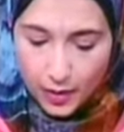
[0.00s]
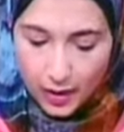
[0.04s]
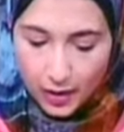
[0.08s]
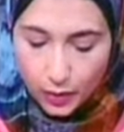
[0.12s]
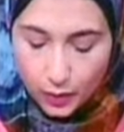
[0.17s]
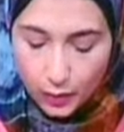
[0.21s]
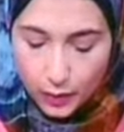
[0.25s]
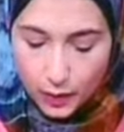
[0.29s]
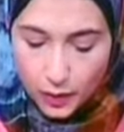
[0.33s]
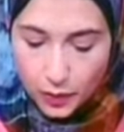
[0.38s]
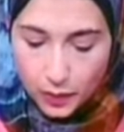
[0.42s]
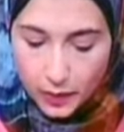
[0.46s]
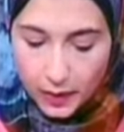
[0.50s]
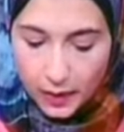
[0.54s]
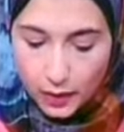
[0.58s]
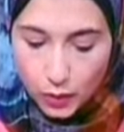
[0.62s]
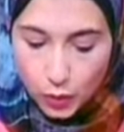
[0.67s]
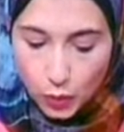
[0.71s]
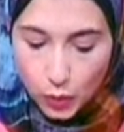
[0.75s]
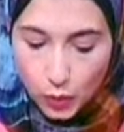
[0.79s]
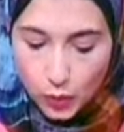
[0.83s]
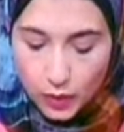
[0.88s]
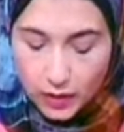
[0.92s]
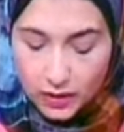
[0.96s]
and we
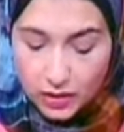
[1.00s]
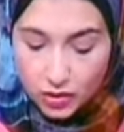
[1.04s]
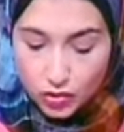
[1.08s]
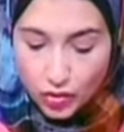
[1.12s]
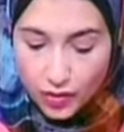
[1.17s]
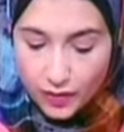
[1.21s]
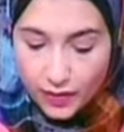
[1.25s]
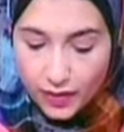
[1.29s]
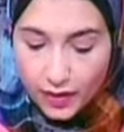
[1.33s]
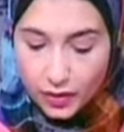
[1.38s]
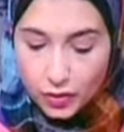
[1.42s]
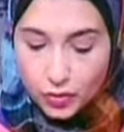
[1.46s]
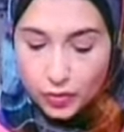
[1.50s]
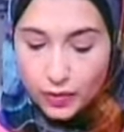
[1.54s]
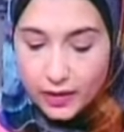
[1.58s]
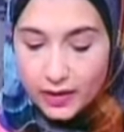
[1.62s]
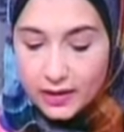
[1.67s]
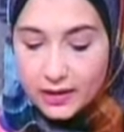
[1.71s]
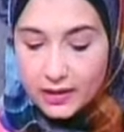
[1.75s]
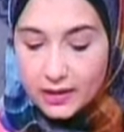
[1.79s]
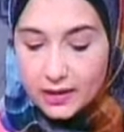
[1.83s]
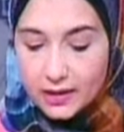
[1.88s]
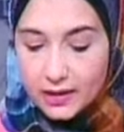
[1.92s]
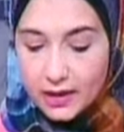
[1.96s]
read tourist traffic to
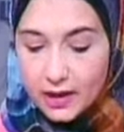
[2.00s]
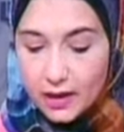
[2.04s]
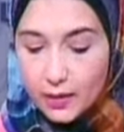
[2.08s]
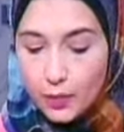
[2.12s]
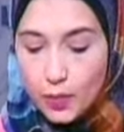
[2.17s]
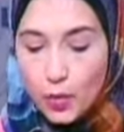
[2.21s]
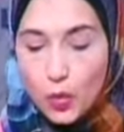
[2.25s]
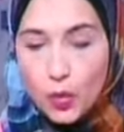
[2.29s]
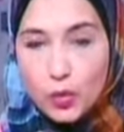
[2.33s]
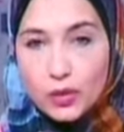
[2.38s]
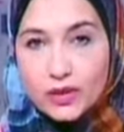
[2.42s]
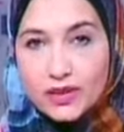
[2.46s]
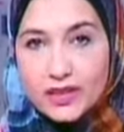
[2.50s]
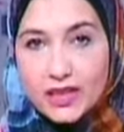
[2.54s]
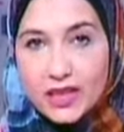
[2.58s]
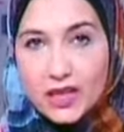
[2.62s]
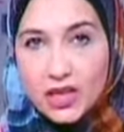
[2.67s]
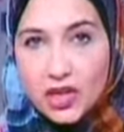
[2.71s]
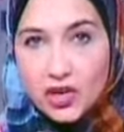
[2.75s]
Red Sea ports mm.